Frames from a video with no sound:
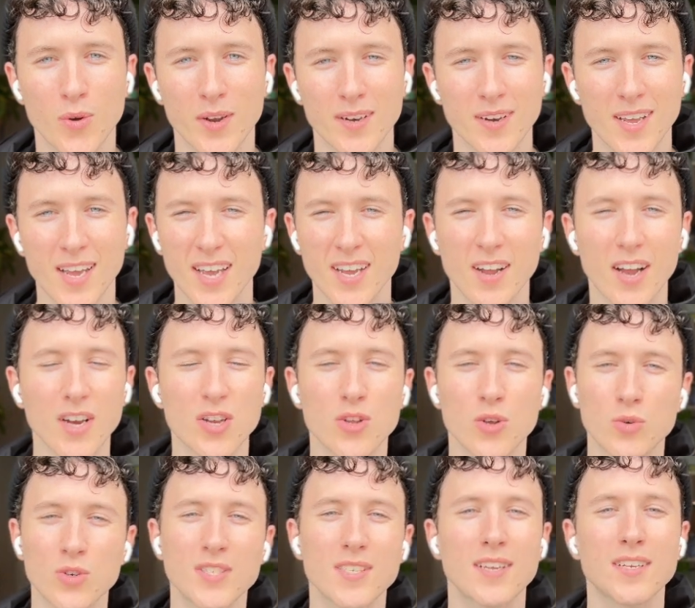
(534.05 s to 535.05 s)
and kind of
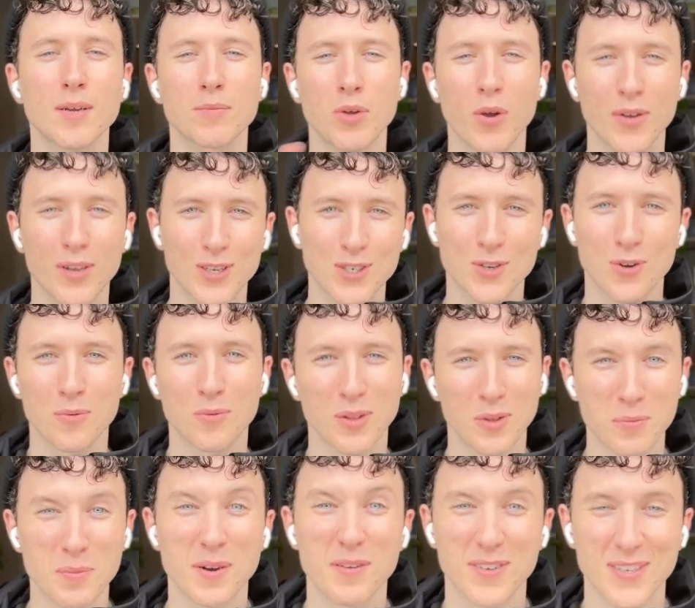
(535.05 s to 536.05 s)
you'll just end up going into a little
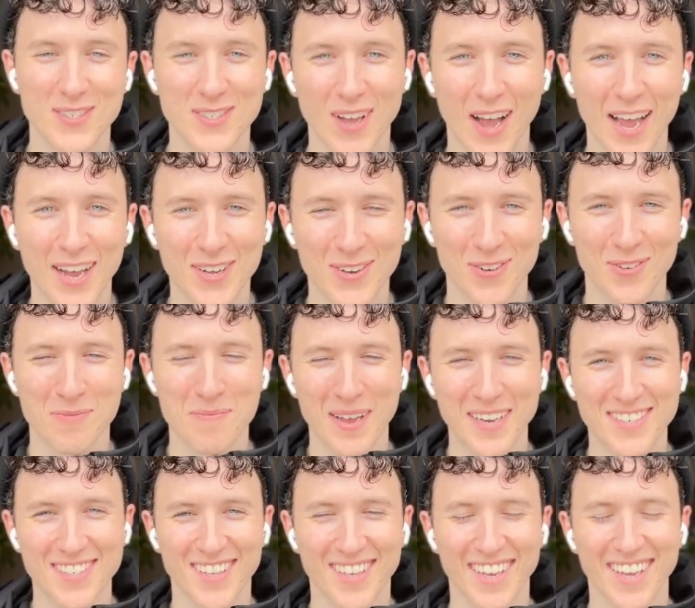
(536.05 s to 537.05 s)
bit of a cycle
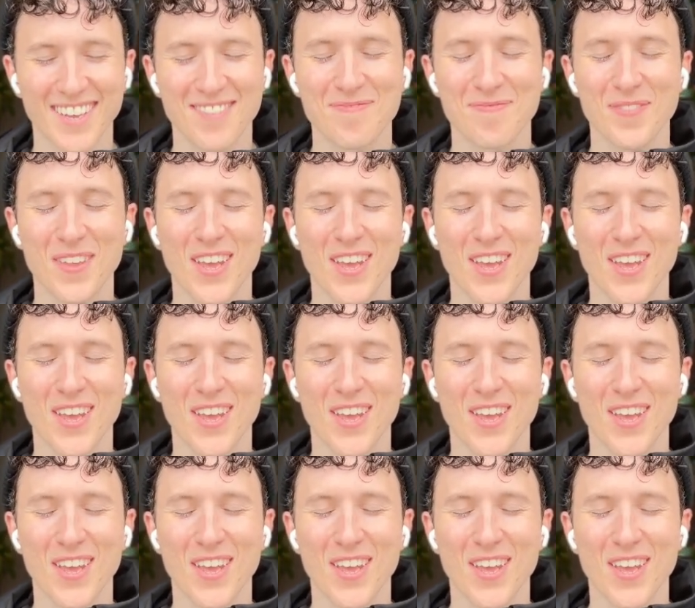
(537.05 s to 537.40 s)
mentally.